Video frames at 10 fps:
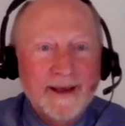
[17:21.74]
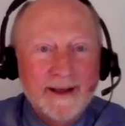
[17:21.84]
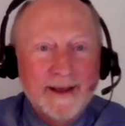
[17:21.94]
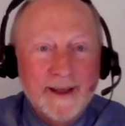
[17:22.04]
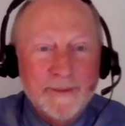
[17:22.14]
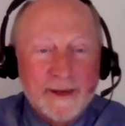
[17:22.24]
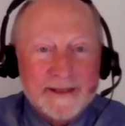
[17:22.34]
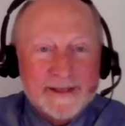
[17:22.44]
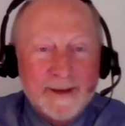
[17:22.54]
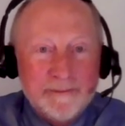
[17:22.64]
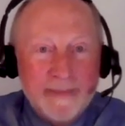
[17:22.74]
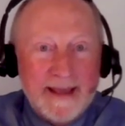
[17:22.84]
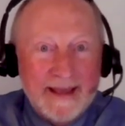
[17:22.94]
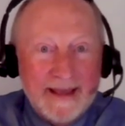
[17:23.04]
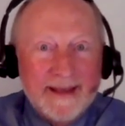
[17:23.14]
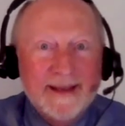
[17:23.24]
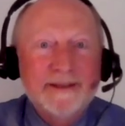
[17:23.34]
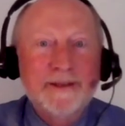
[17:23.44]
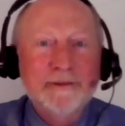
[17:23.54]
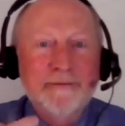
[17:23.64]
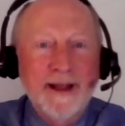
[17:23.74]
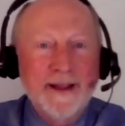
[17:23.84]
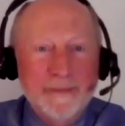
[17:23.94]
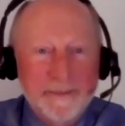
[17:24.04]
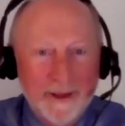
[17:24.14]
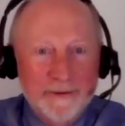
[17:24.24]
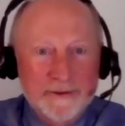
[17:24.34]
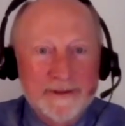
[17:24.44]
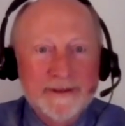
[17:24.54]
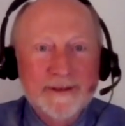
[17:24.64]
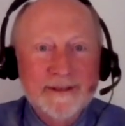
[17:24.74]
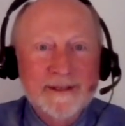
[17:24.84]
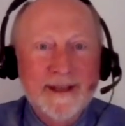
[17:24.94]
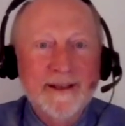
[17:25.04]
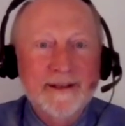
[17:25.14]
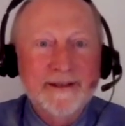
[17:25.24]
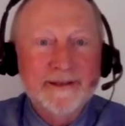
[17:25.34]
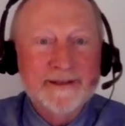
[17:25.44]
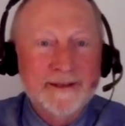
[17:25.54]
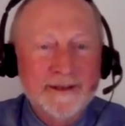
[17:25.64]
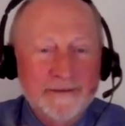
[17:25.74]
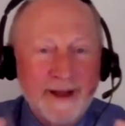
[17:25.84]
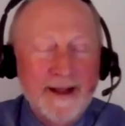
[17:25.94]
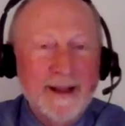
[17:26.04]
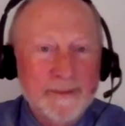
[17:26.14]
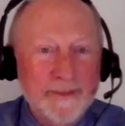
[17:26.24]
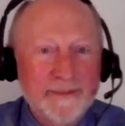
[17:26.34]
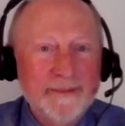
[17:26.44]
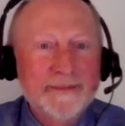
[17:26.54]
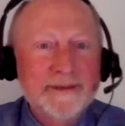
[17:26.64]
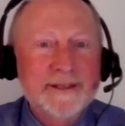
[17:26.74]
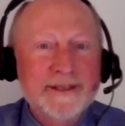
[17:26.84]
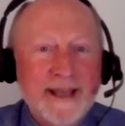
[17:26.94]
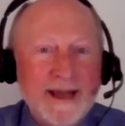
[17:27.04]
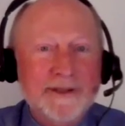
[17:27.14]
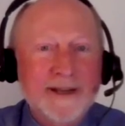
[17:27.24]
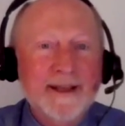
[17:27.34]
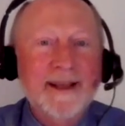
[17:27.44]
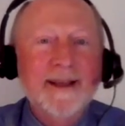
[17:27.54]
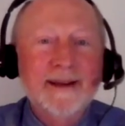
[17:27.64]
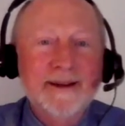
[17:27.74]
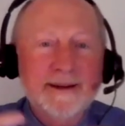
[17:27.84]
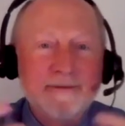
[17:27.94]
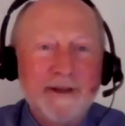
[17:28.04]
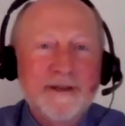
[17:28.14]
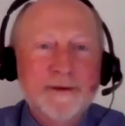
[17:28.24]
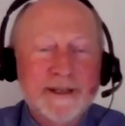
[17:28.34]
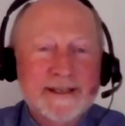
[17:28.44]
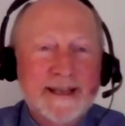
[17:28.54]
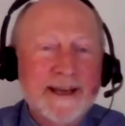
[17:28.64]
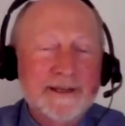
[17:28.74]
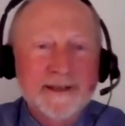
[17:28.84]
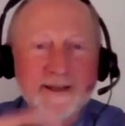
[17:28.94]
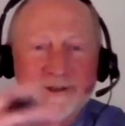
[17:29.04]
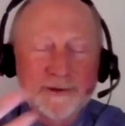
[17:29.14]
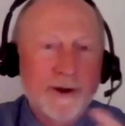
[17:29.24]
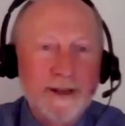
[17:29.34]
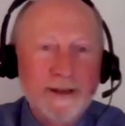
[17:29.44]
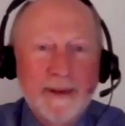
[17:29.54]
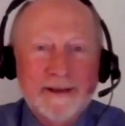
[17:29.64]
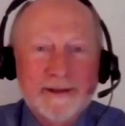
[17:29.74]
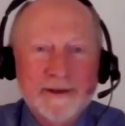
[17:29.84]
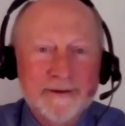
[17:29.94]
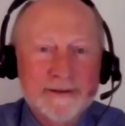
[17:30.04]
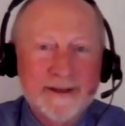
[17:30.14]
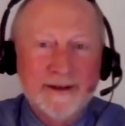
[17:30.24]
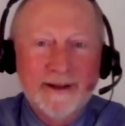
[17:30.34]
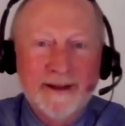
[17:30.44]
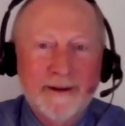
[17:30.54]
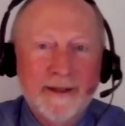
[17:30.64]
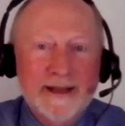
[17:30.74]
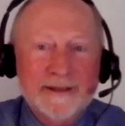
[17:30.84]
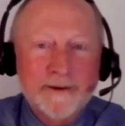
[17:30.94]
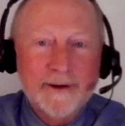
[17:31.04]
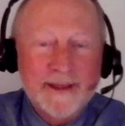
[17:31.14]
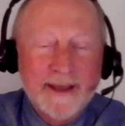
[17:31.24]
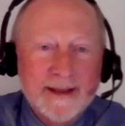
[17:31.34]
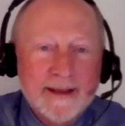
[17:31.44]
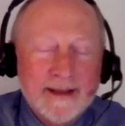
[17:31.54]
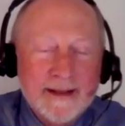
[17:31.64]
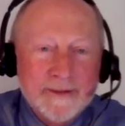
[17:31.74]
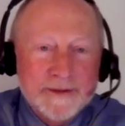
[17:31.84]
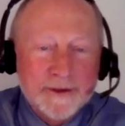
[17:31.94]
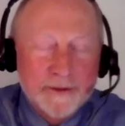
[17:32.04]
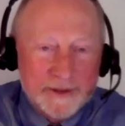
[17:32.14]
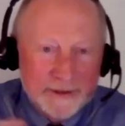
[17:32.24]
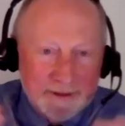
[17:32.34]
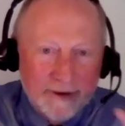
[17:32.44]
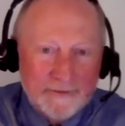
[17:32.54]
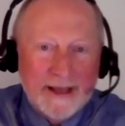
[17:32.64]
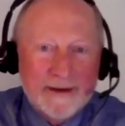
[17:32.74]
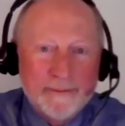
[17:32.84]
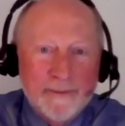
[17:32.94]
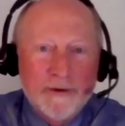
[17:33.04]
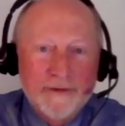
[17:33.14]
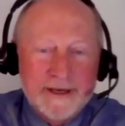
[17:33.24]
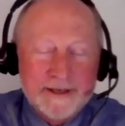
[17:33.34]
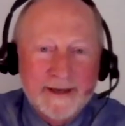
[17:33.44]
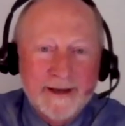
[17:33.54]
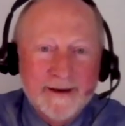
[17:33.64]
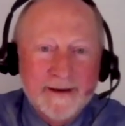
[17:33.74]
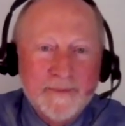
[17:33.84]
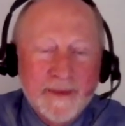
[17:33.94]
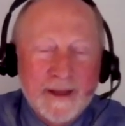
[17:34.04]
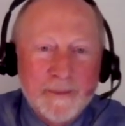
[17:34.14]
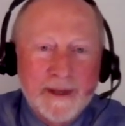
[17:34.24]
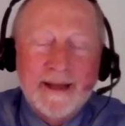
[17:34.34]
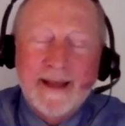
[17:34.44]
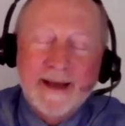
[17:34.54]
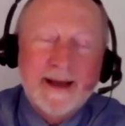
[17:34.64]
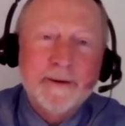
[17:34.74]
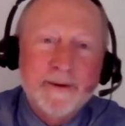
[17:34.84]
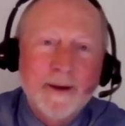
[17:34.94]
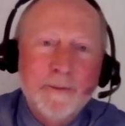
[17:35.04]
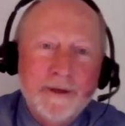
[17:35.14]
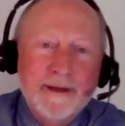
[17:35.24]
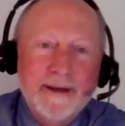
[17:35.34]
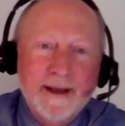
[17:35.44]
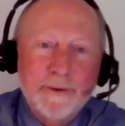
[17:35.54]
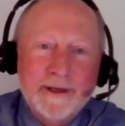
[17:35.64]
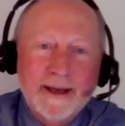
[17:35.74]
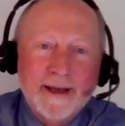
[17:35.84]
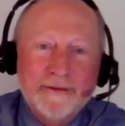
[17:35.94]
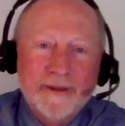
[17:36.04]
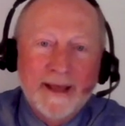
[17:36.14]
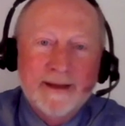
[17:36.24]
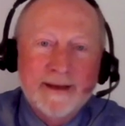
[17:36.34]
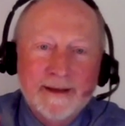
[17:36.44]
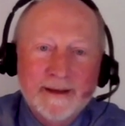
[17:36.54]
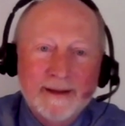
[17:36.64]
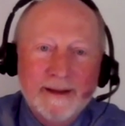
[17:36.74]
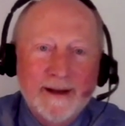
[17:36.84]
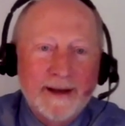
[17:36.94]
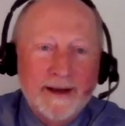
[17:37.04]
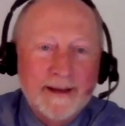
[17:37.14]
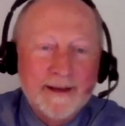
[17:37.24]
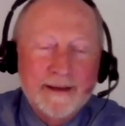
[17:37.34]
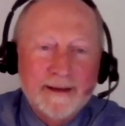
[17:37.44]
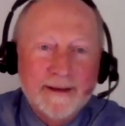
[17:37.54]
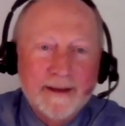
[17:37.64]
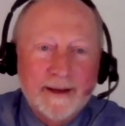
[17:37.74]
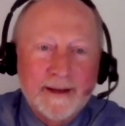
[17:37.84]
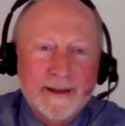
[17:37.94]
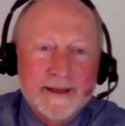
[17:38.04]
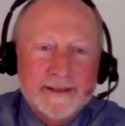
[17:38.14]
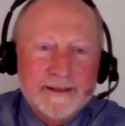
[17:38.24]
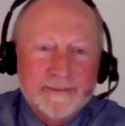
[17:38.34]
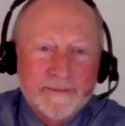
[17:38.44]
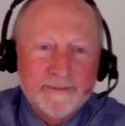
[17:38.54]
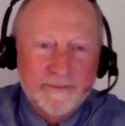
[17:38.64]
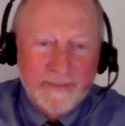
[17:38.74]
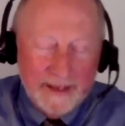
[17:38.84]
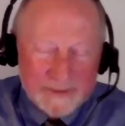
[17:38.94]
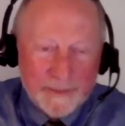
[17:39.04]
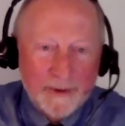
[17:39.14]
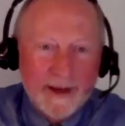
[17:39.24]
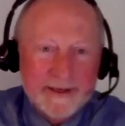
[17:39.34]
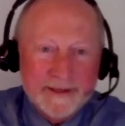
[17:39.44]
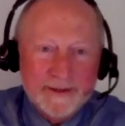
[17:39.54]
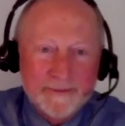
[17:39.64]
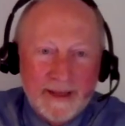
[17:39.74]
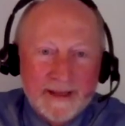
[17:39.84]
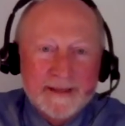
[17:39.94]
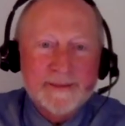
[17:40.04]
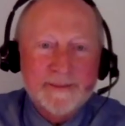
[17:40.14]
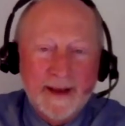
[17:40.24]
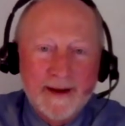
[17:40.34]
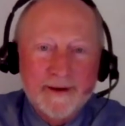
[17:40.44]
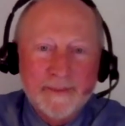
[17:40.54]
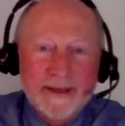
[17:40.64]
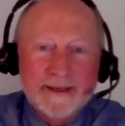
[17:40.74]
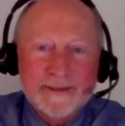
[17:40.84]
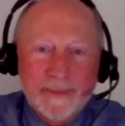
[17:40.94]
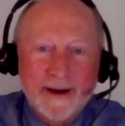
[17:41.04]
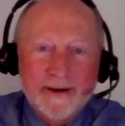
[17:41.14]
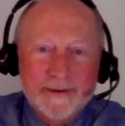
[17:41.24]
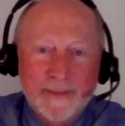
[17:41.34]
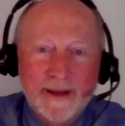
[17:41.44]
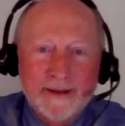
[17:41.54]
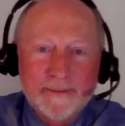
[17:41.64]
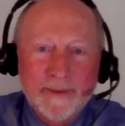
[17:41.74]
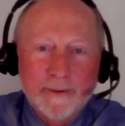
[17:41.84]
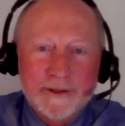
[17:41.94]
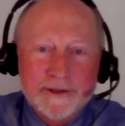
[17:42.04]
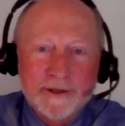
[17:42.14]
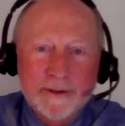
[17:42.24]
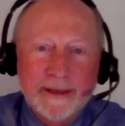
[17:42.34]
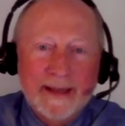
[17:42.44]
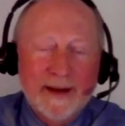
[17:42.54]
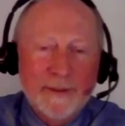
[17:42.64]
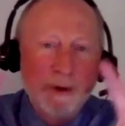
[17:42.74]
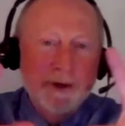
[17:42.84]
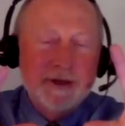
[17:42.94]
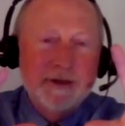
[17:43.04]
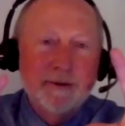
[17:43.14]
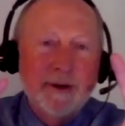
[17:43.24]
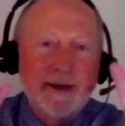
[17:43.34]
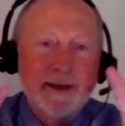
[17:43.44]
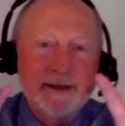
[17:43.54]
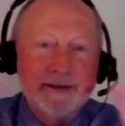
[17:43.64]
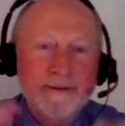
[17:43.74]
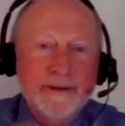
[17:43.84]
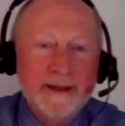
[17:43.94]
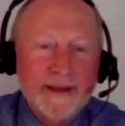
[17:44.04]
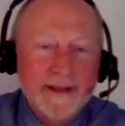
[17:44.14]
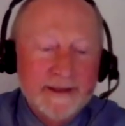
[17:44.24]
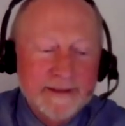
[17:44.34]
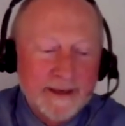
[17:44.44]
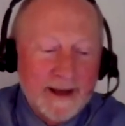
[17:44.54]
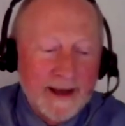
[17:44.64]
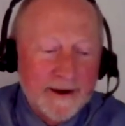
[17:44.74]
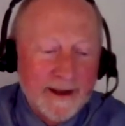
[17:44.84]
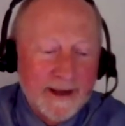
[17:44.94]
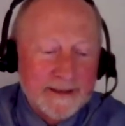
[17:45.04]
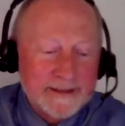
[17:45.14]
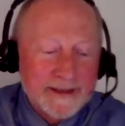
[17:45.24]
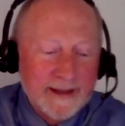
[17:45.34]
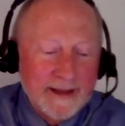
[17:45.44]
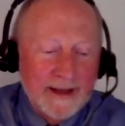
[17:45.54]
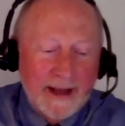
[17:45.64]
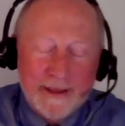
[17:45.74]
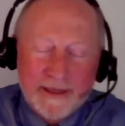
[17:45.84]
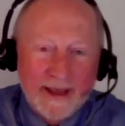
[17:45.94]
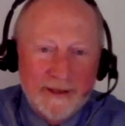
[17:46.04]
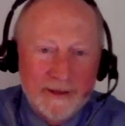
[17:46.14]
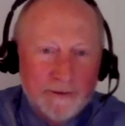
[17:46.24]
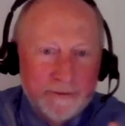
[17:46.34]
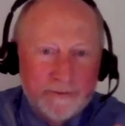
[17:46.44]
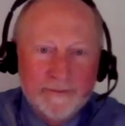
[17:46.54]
impetus on me to develop those skills, to develop sketching and visualization and drawing pictures and all that sort of thing. So there's an awful lot of motivation here. But yeah, I would kind of end on this inspiration. Be inspired. Be inspired by what you're doing, and that'll push you on to higher heights. I thank you